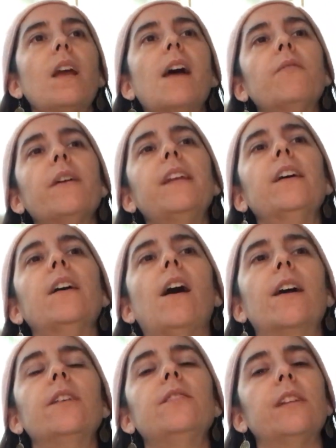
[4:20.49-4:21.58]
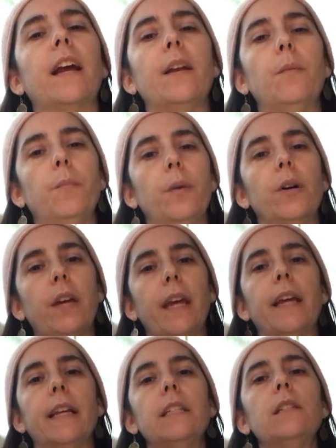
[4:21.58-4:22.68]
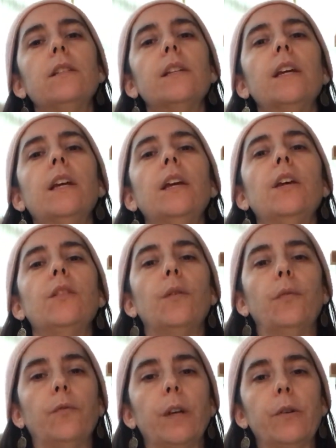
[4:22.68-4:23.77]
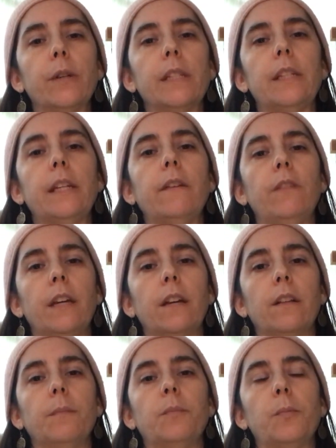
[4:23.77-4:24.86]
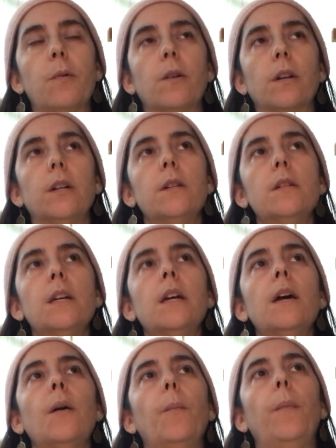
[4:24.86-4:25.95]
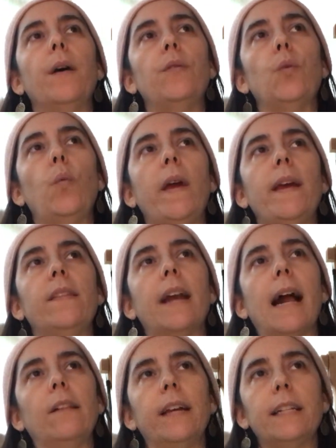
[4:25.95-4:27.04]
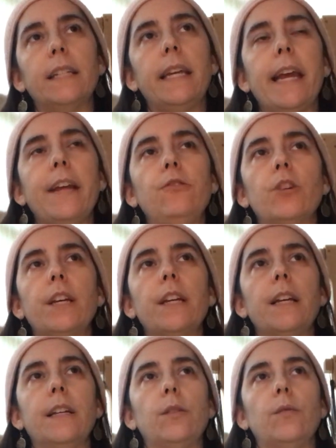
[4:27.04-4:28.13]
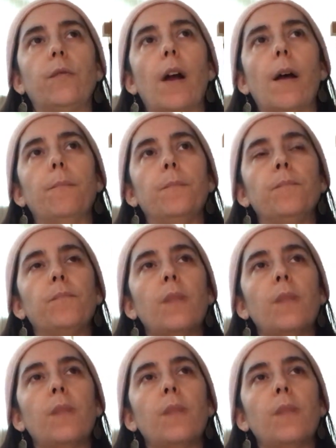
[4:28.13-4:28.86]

I find it hard to kind of bookend the frequency of the eclipse portal, but the way that I like to gauge it is from,